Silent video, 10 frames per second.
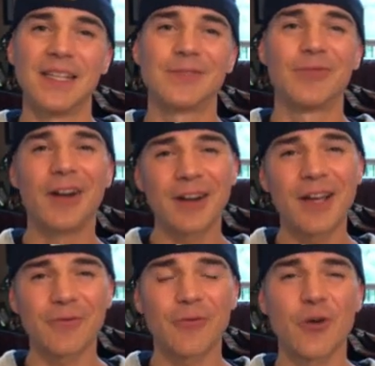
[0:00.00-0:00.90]
It's very
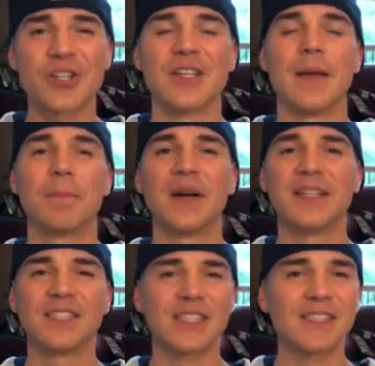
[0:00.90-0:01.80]
unfortunate, but
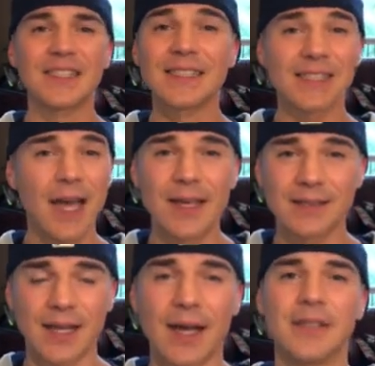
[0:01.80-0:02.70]
it's just
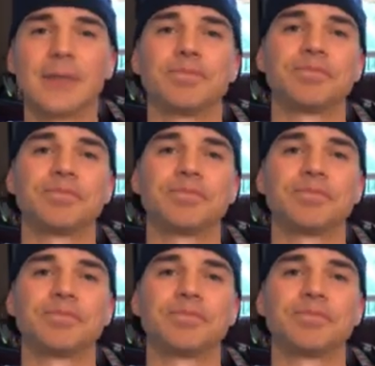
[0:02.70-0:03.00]
science, guys.